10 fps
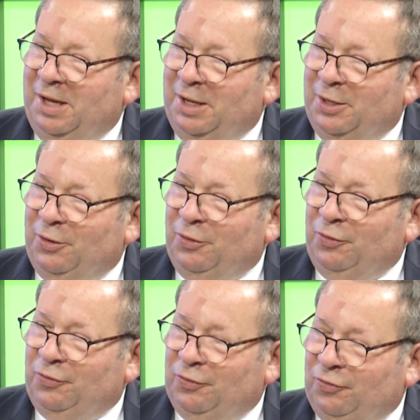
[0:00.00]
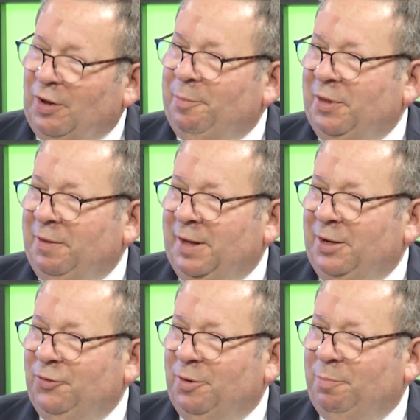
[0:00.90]
is something
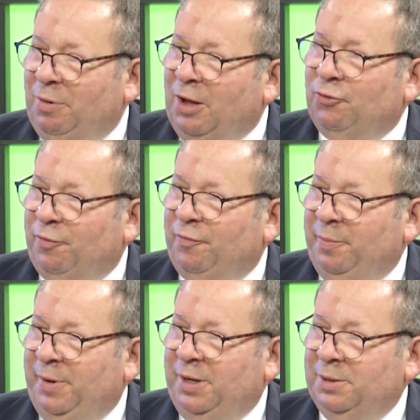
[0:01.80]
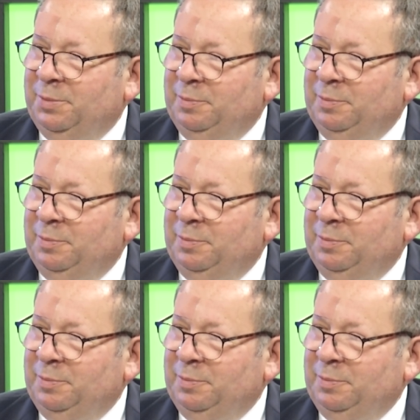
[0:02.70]
that is a pleasure for me.